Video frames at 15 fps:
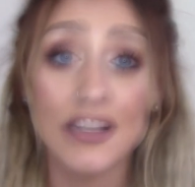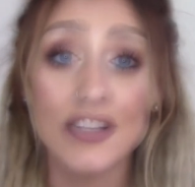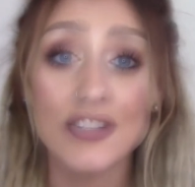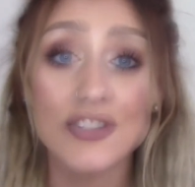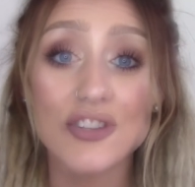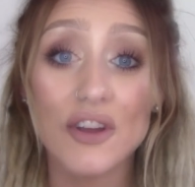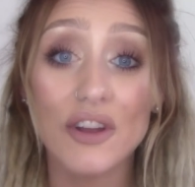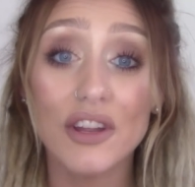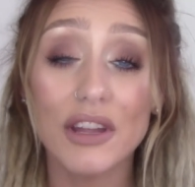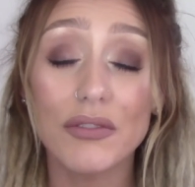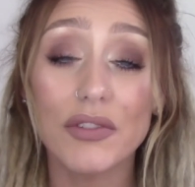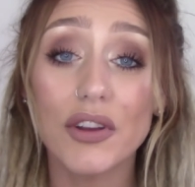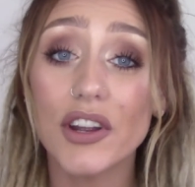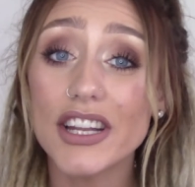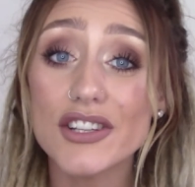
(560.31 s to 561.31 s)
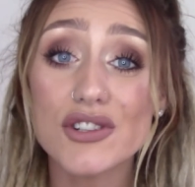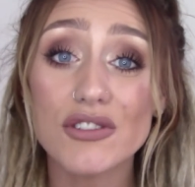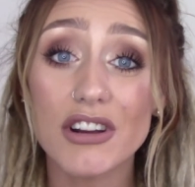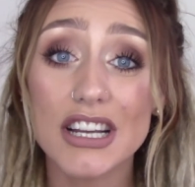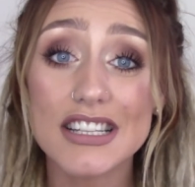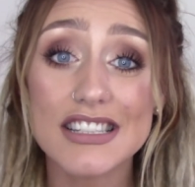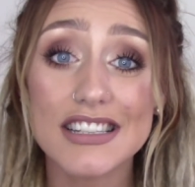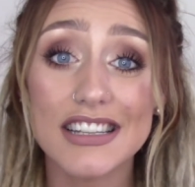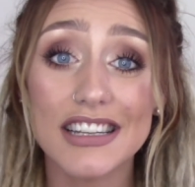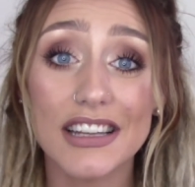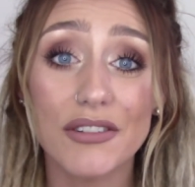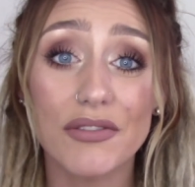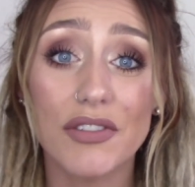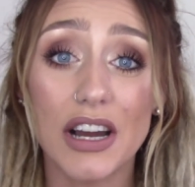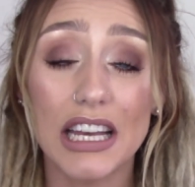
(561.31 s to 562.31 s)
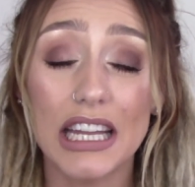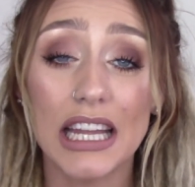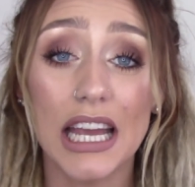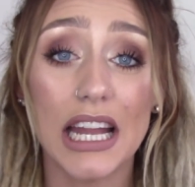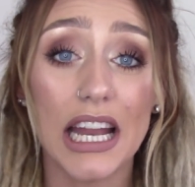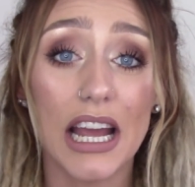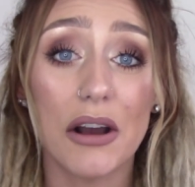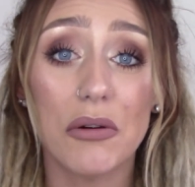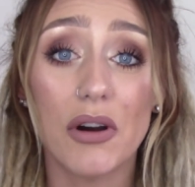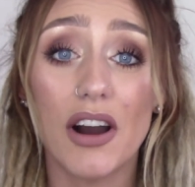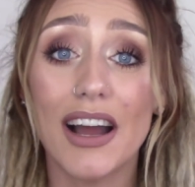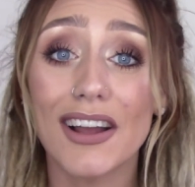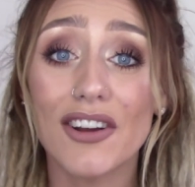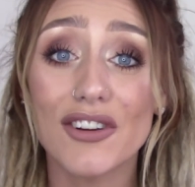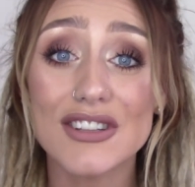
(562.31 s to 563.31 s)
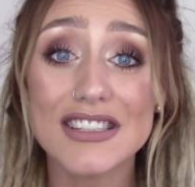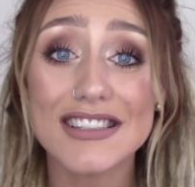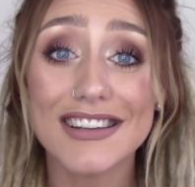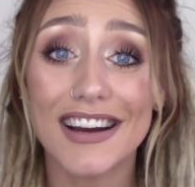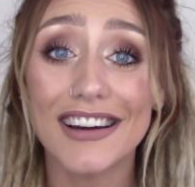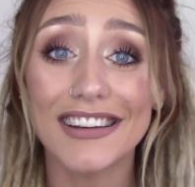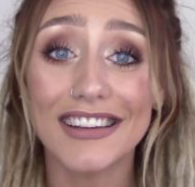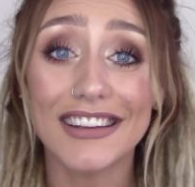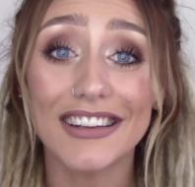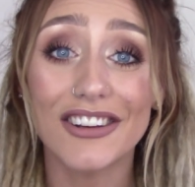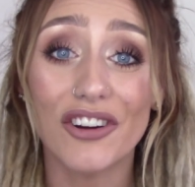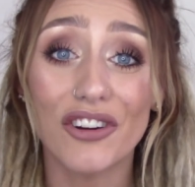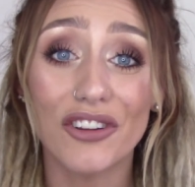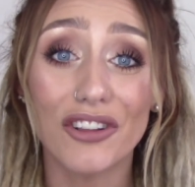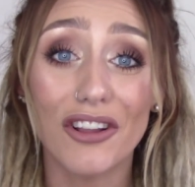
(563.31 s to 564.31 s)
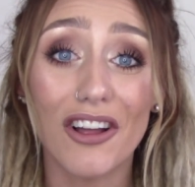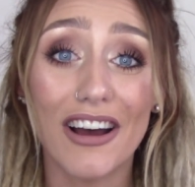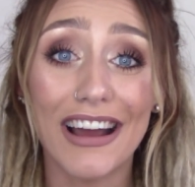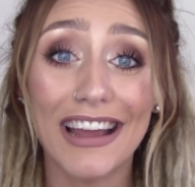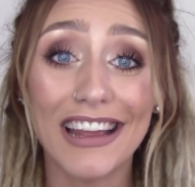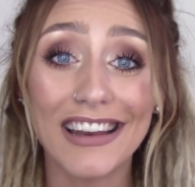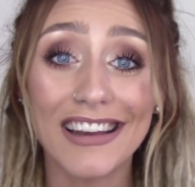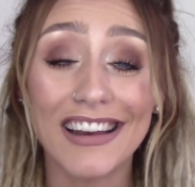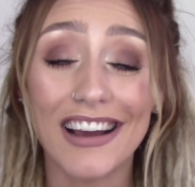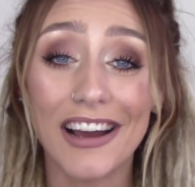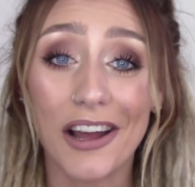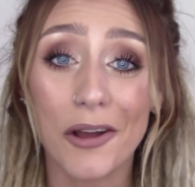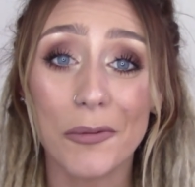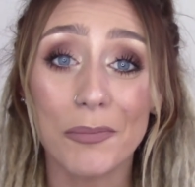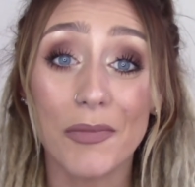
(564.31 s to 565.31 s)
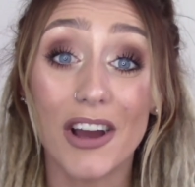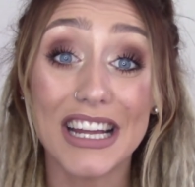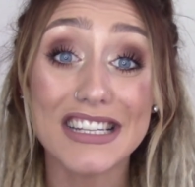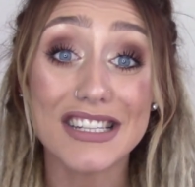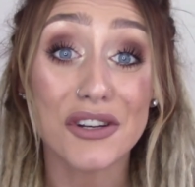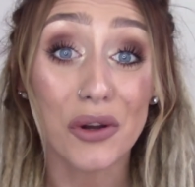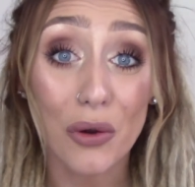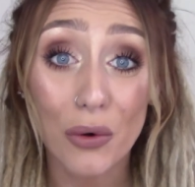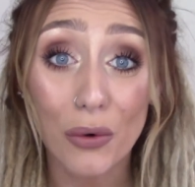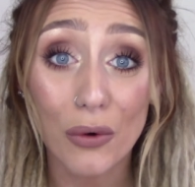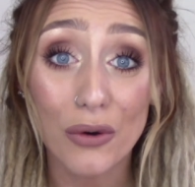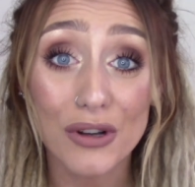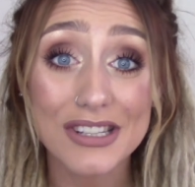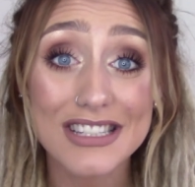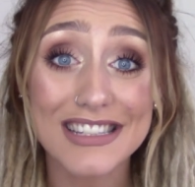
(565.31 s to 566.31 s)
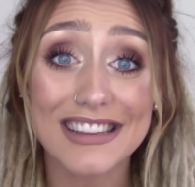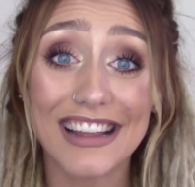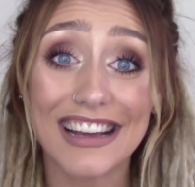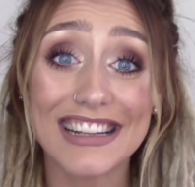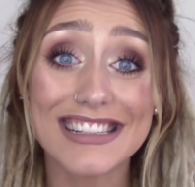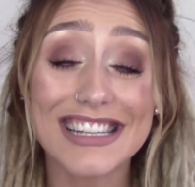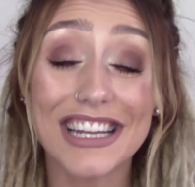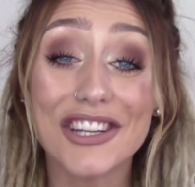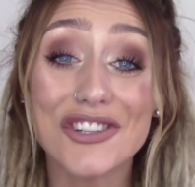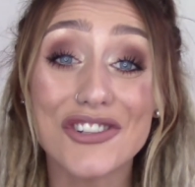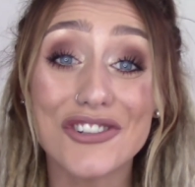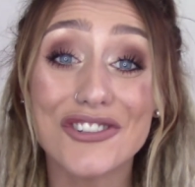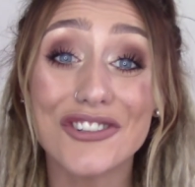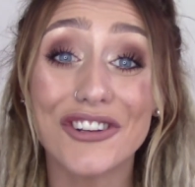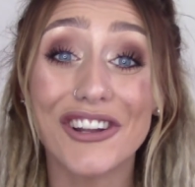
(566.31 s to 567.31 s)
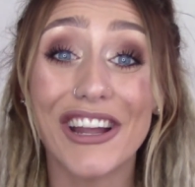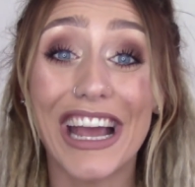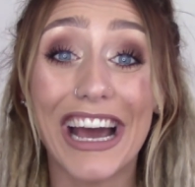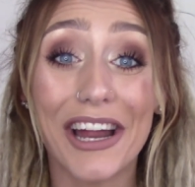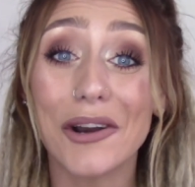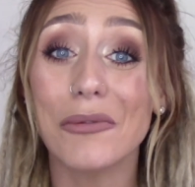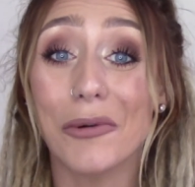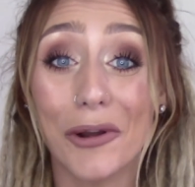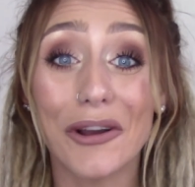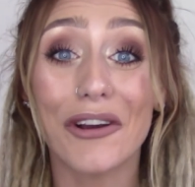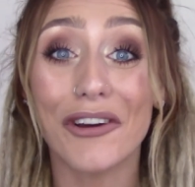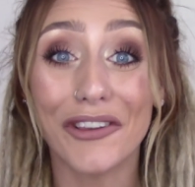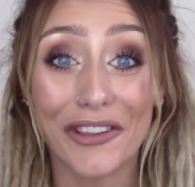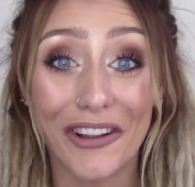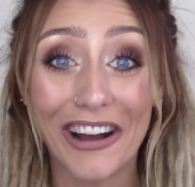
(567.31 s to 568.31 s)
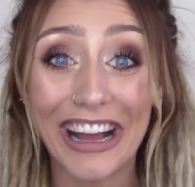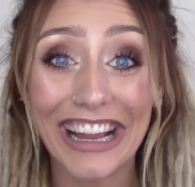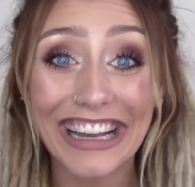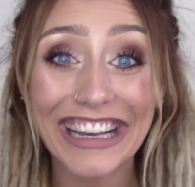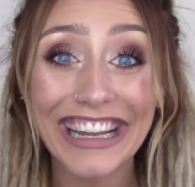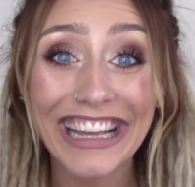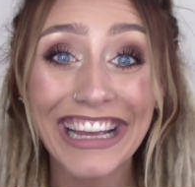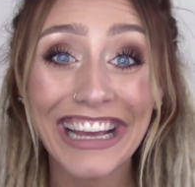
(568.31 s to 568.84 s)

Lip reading: So if you're interested in finding out how I got started online, I did a course that teaches you how to work online.